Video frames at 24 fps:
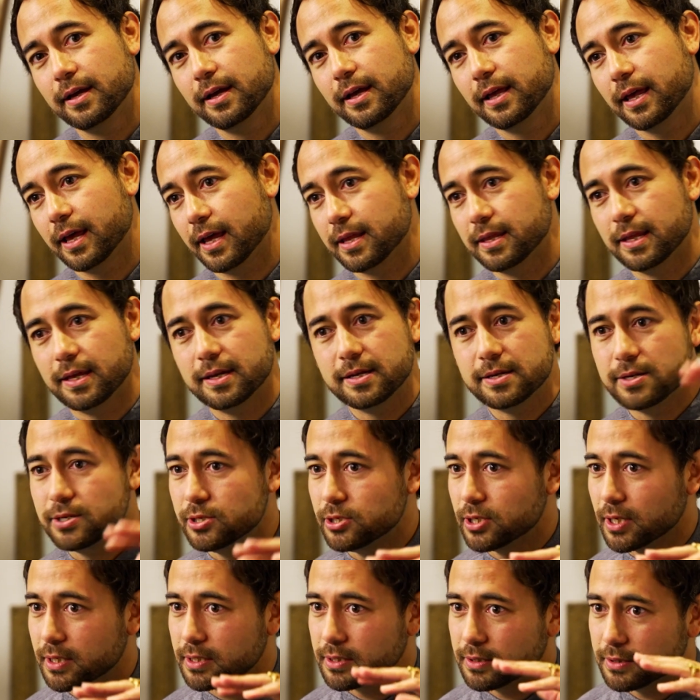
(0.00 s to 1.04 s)
And then
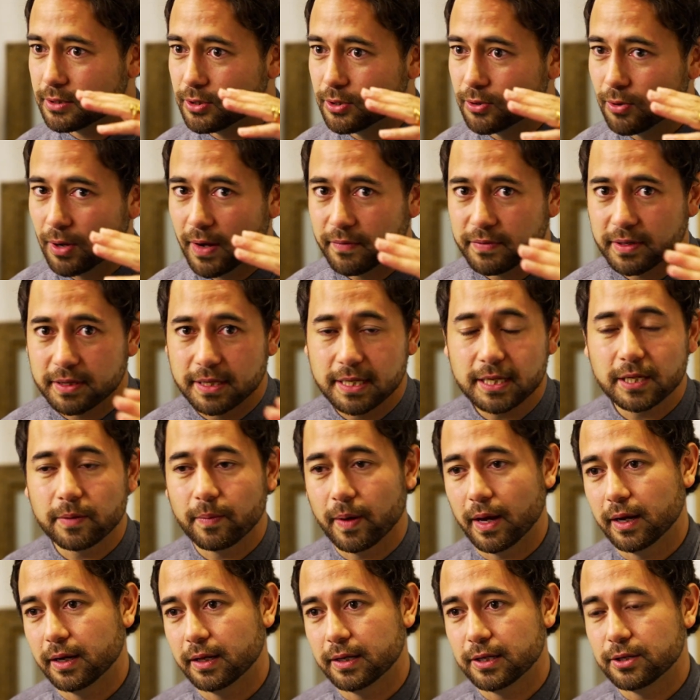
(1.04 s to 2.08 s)
you don't have to think
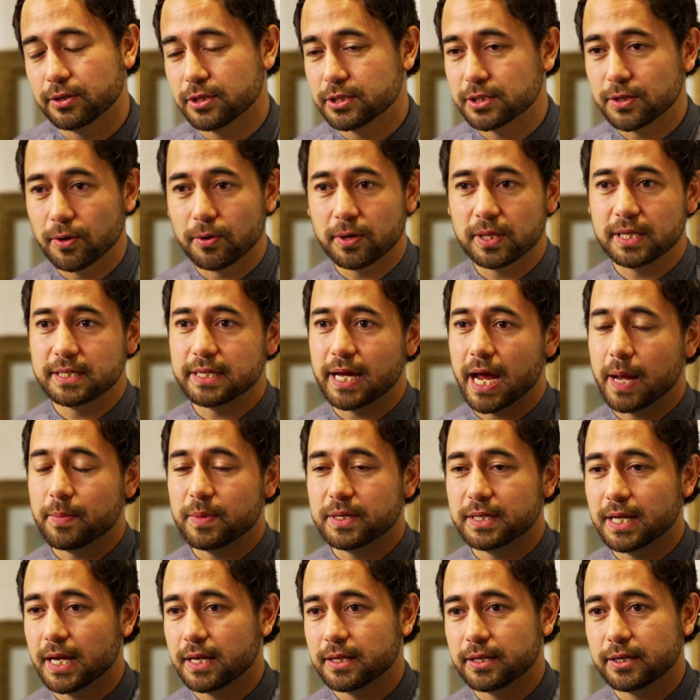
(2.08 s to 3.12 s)
about it. You just go to the time of
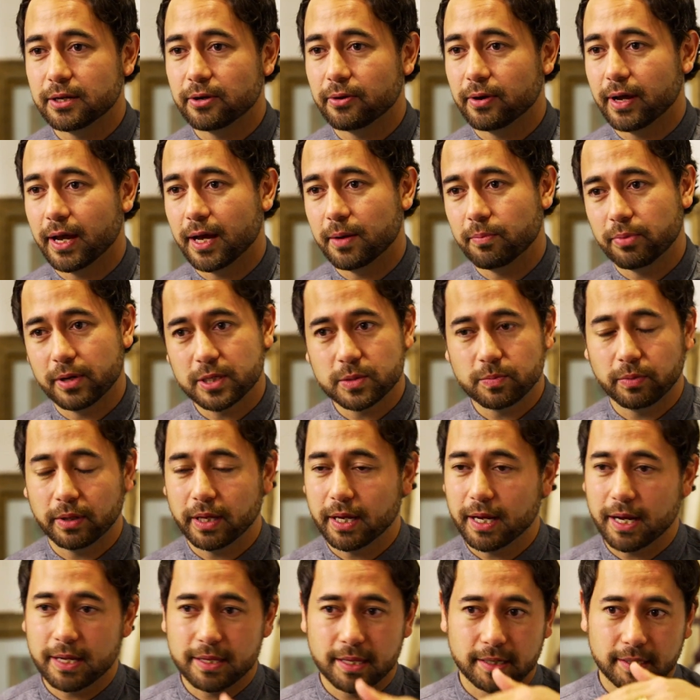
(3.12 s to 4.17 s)
day that you're at, press
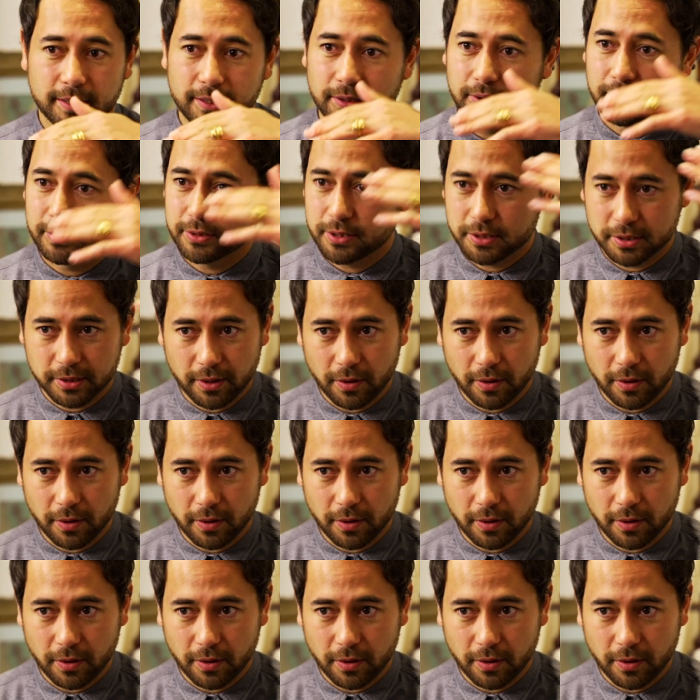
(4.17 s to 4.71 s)
play, and then it'll just go.